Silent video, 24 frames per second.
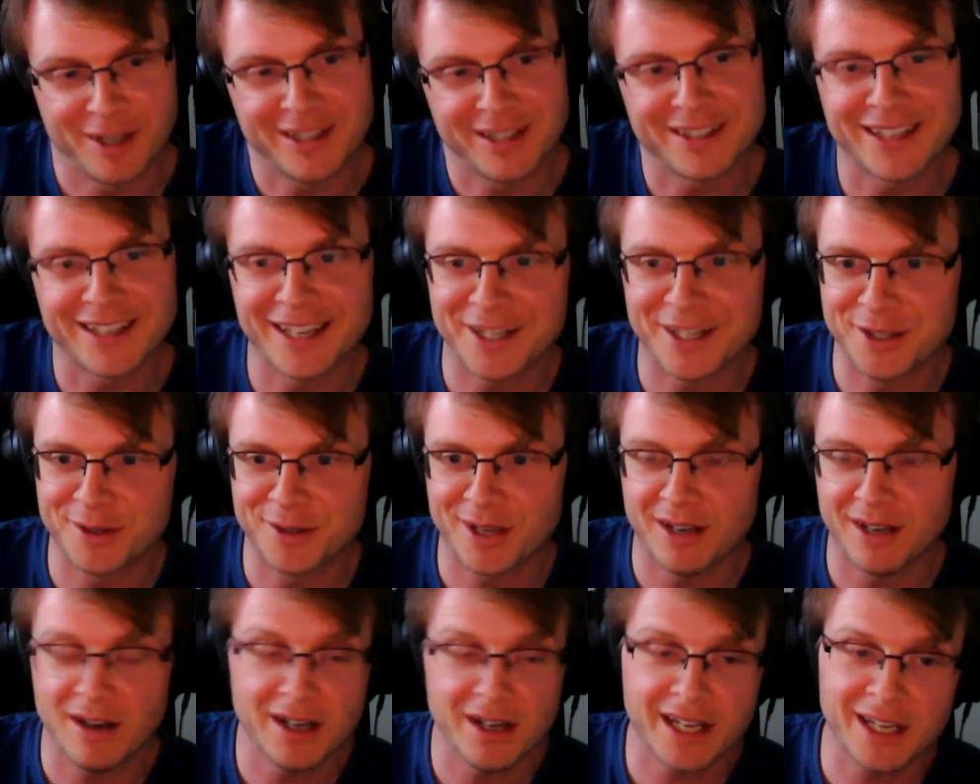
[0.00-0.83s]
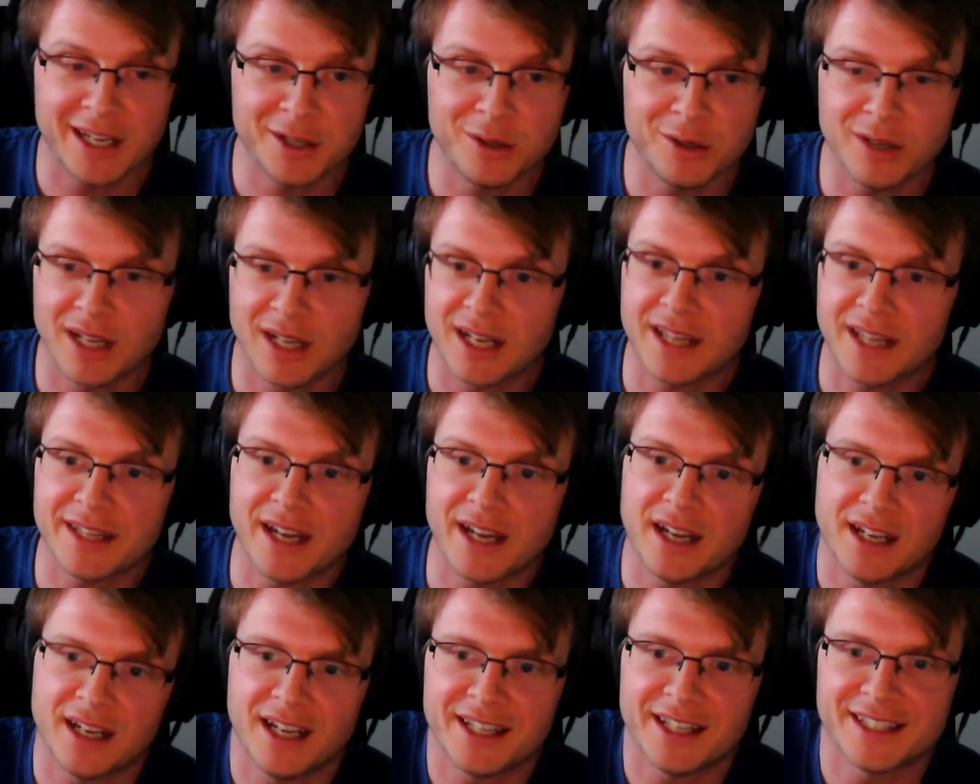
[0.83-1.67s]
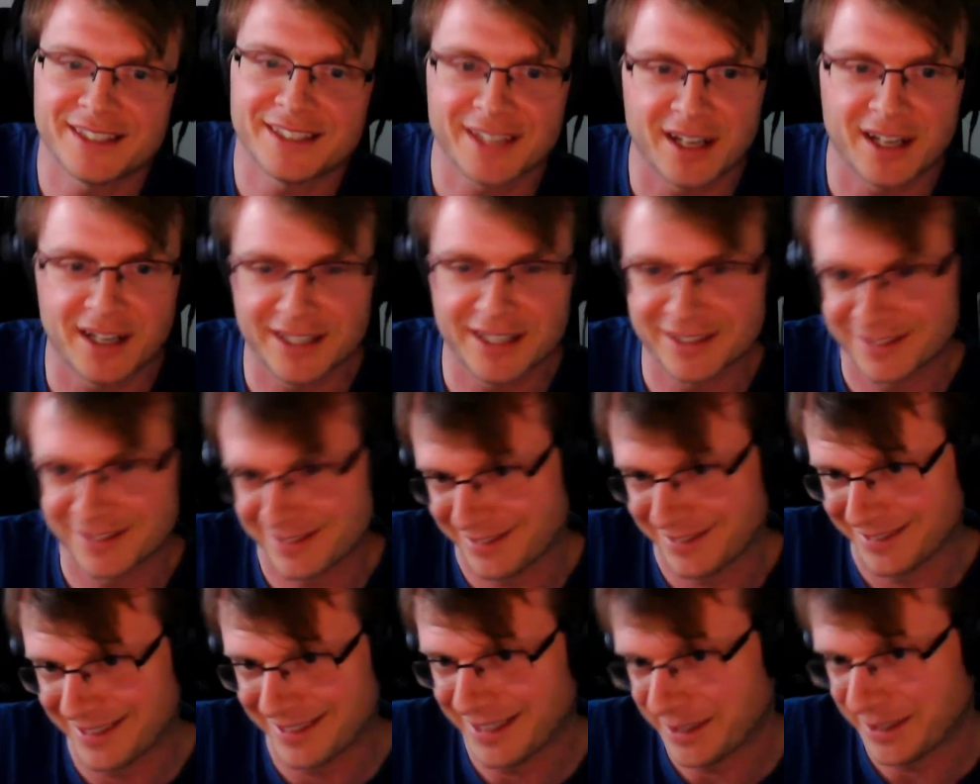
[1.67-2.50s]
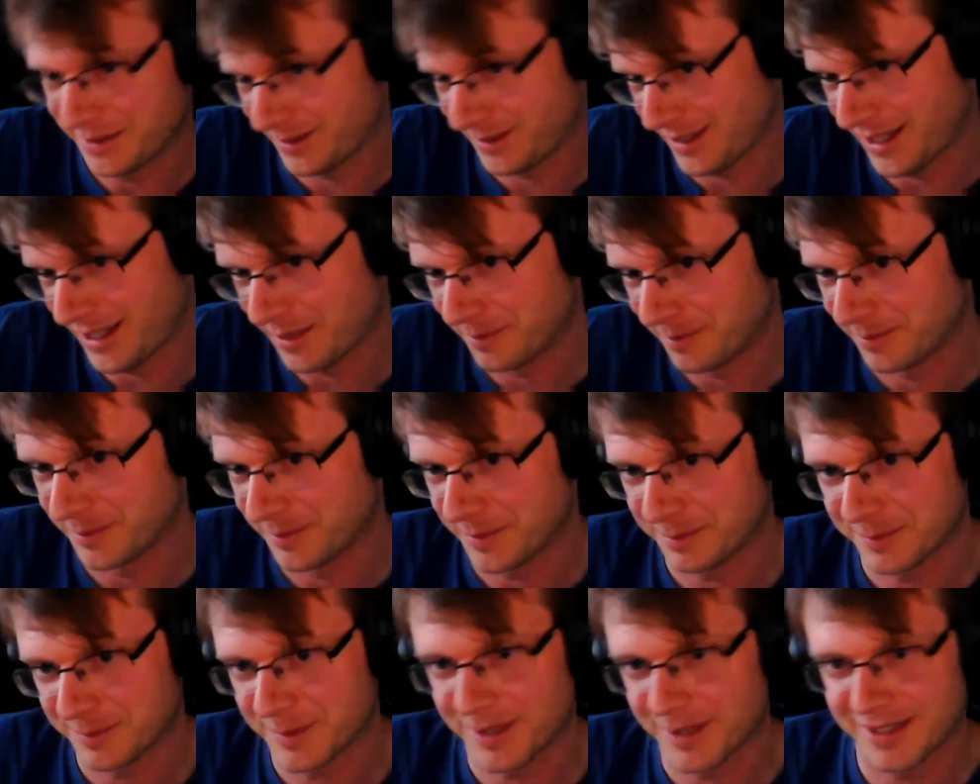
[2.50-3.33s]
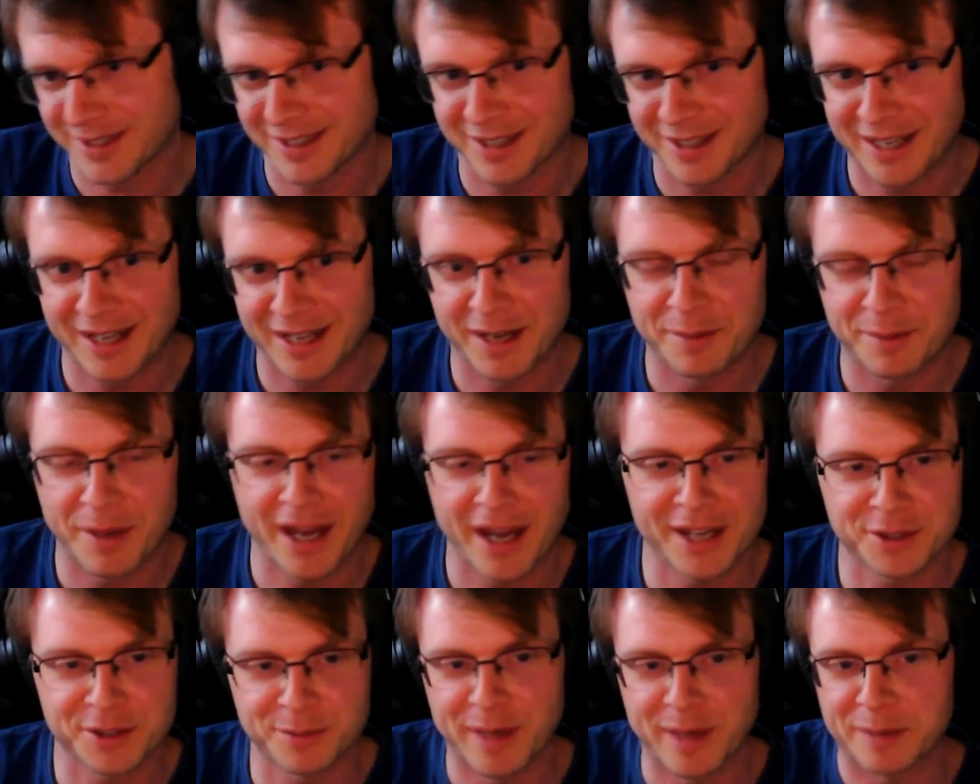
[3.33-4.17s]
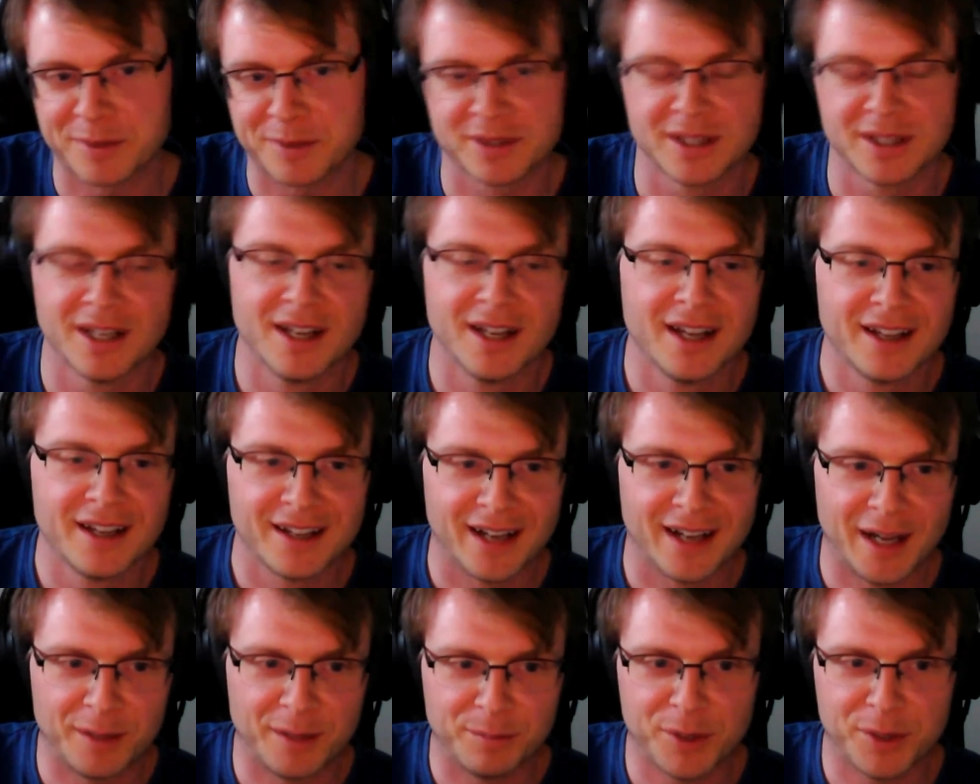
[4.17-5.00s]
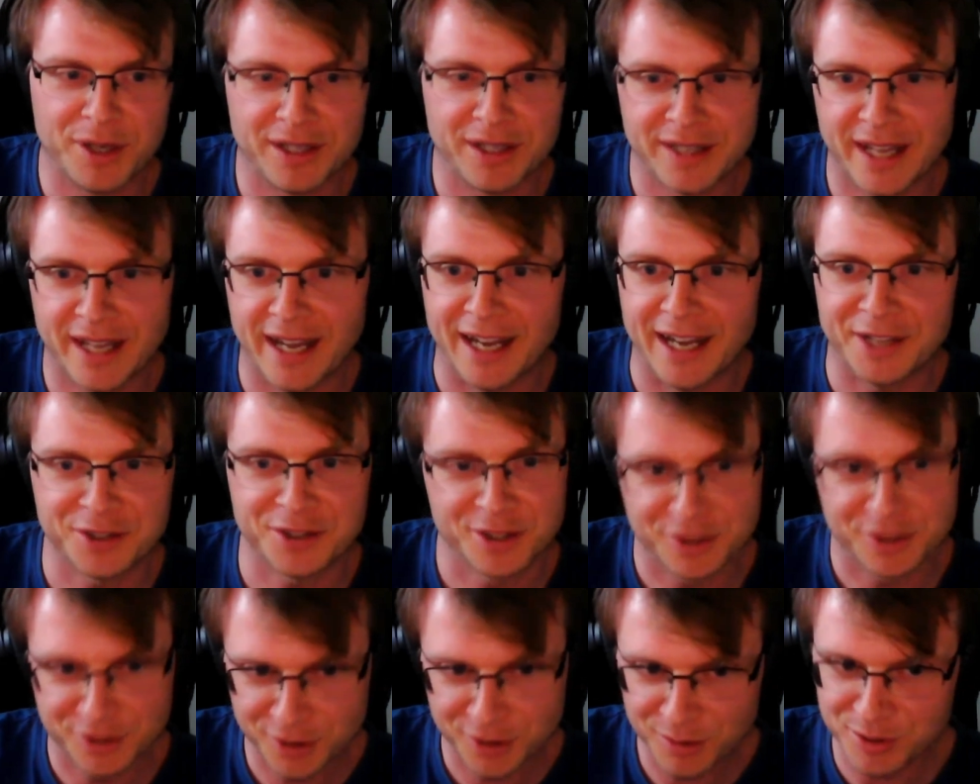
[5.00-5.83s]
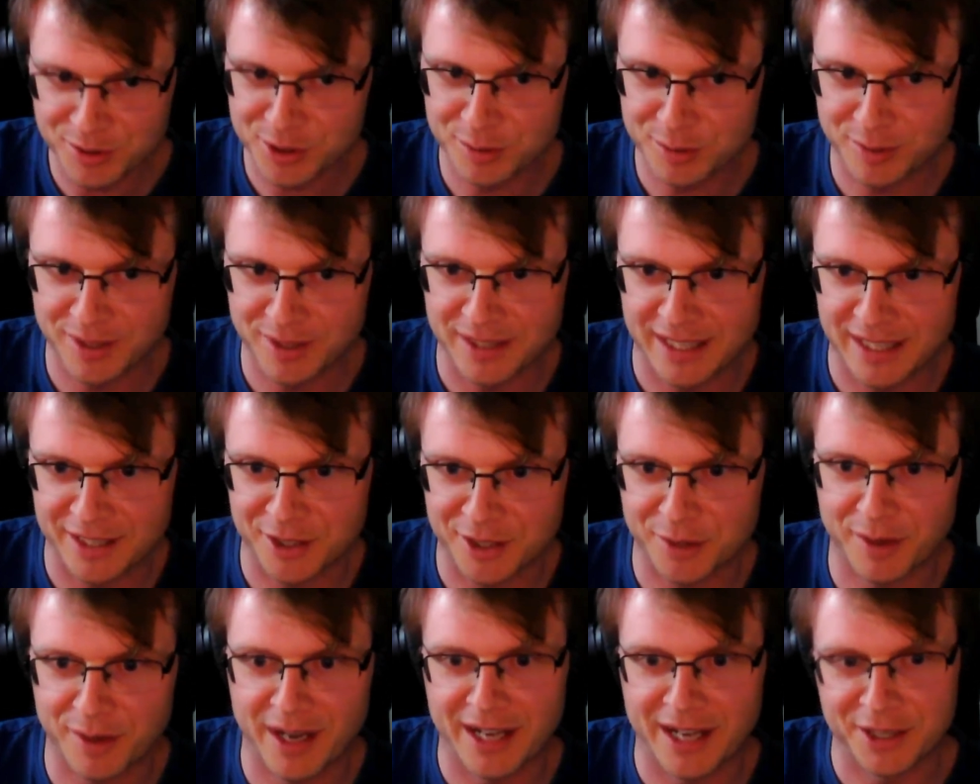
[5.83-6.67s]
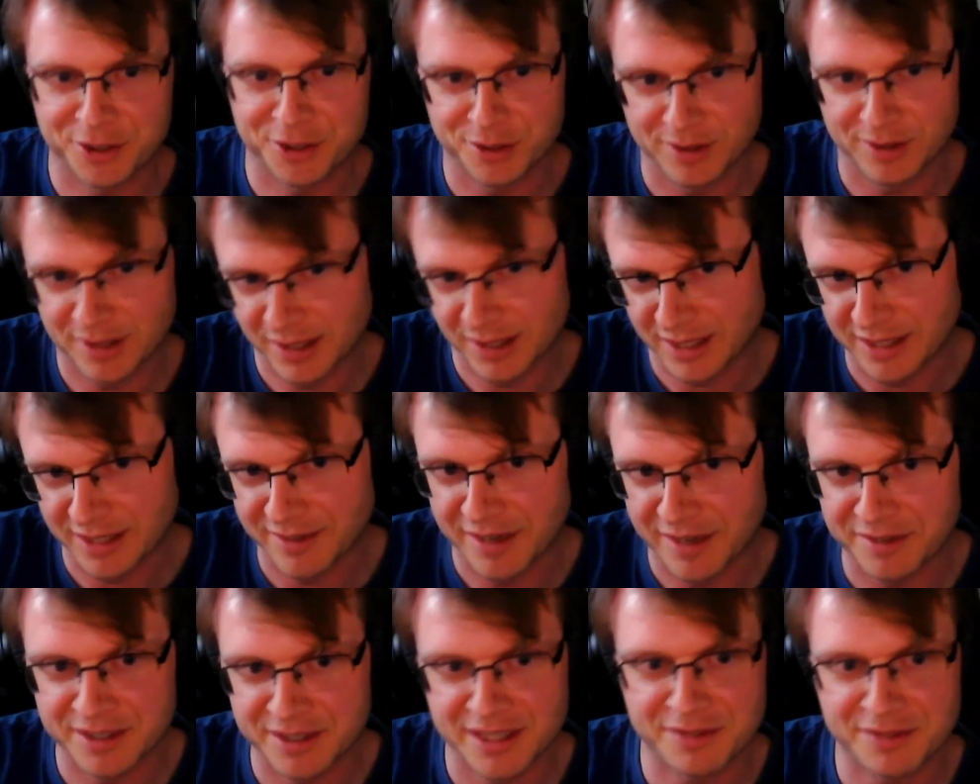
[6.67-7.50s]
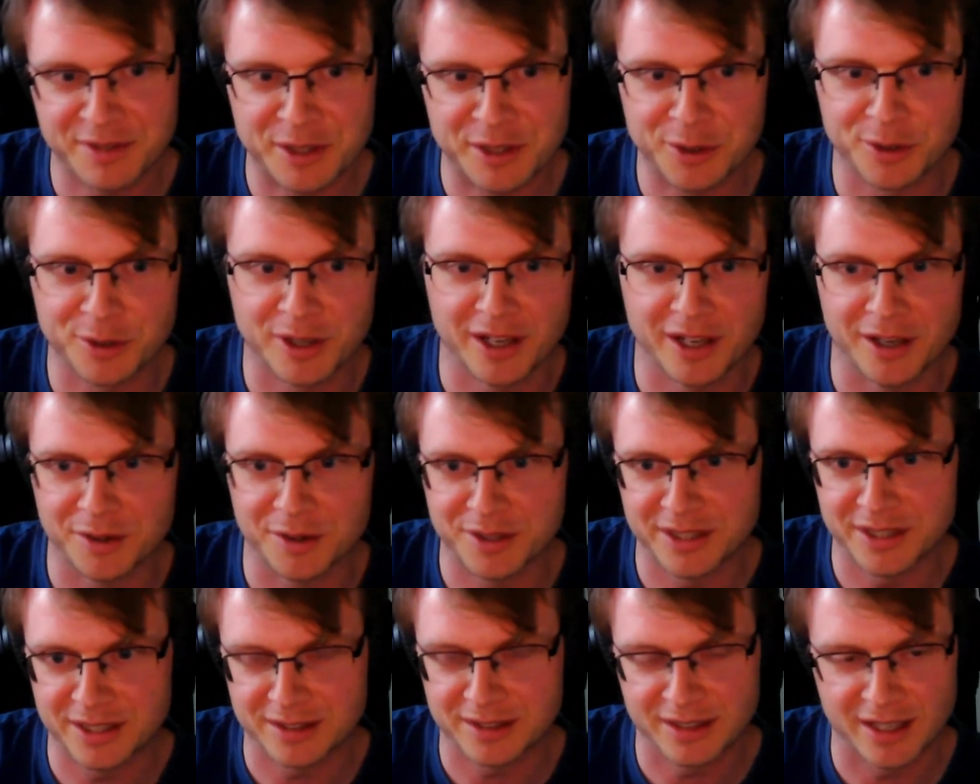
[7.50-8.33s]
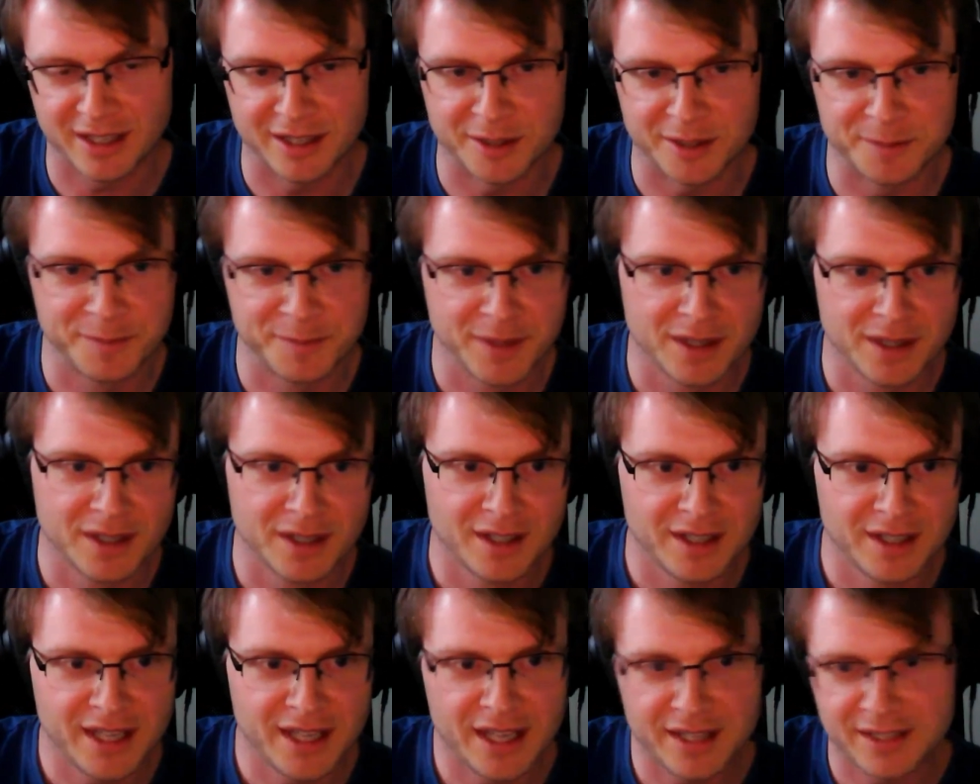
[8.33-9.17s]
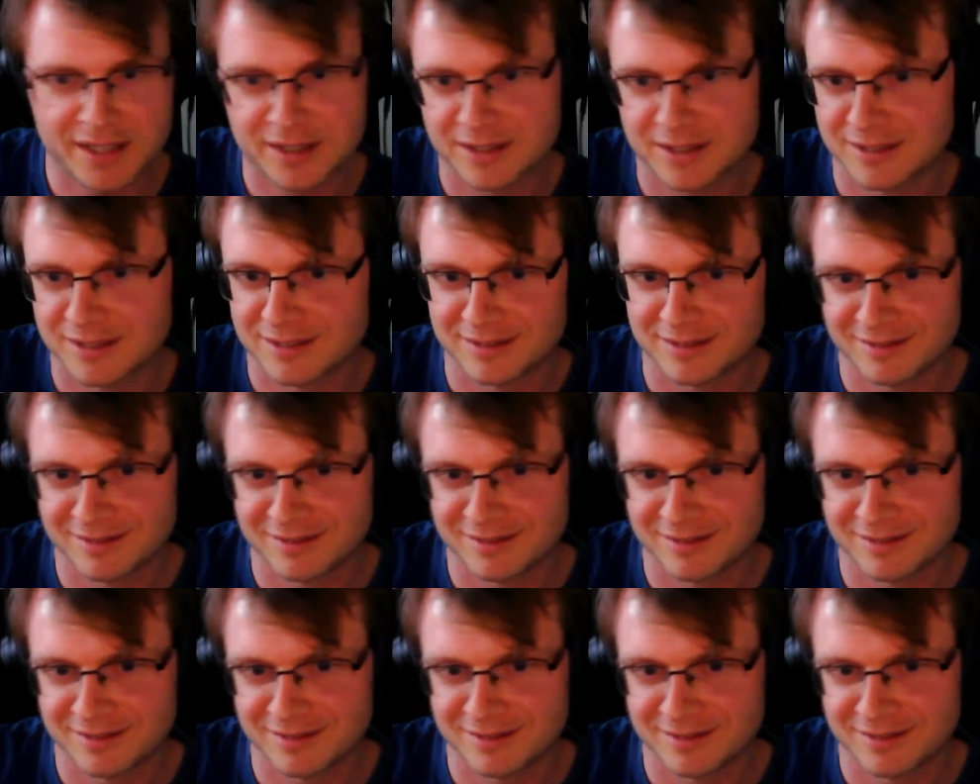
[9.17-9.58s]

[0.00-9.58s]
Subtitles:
right? And you go, okay, cool. I like this guy's hash maps. I'll pull in the hash, and as soon as you pull in that new hash, you'll kind of have a diff in your code, and it'll go, yeah, this